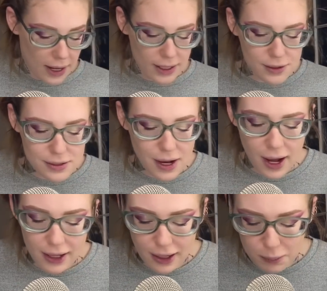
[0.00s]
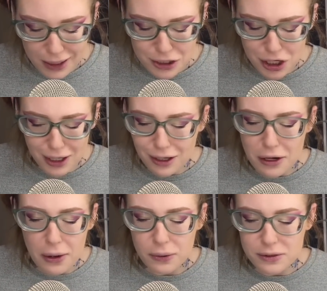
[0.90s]
I used to highlight my chin and
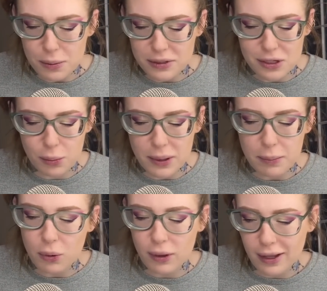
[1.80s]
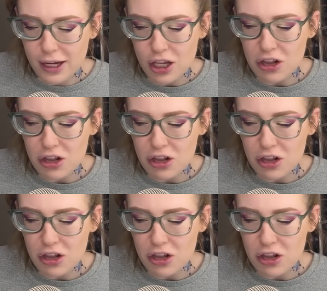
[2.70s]
nose until people were like,